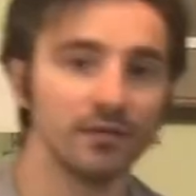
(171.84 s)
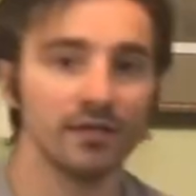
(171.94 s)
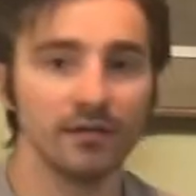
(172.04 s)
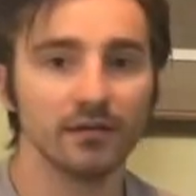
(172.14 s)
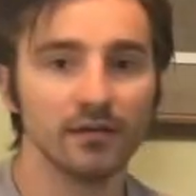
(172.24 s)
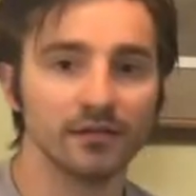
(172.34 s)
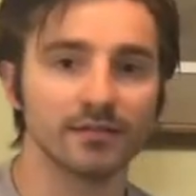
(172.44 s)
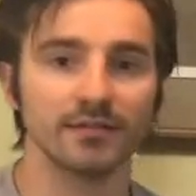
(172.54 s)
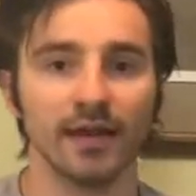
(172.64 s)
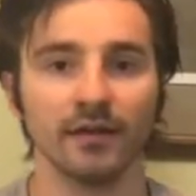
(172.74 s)
need your
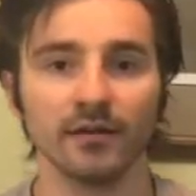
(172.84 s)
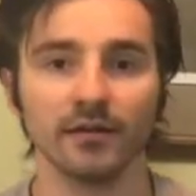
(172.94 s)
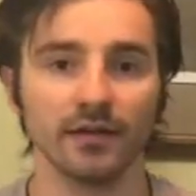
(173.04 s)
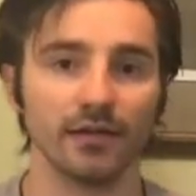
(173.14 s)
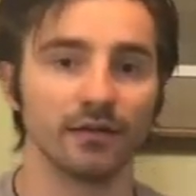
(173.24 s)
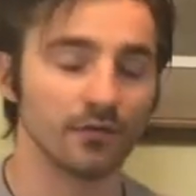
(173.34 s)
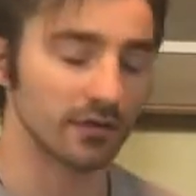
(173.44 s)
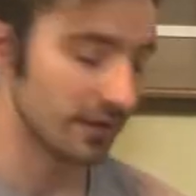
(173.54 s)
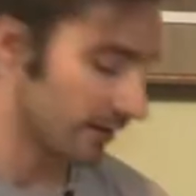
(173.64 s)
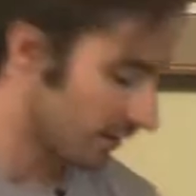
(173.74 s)
standard
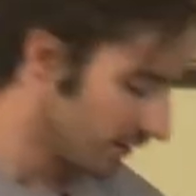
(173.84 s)
indoor gear.